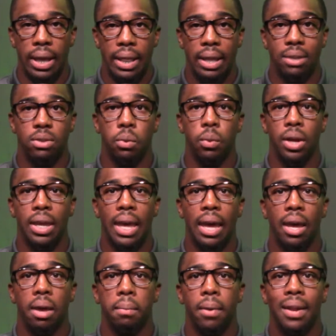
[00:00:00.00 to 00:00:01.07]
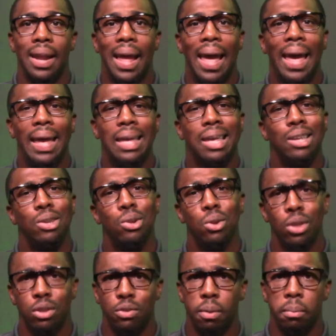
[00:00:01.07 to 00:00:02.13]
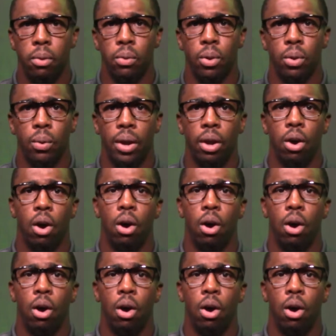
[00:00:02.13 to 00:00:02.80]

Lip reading: then someone can't come in, hey, can you do this for me real quick?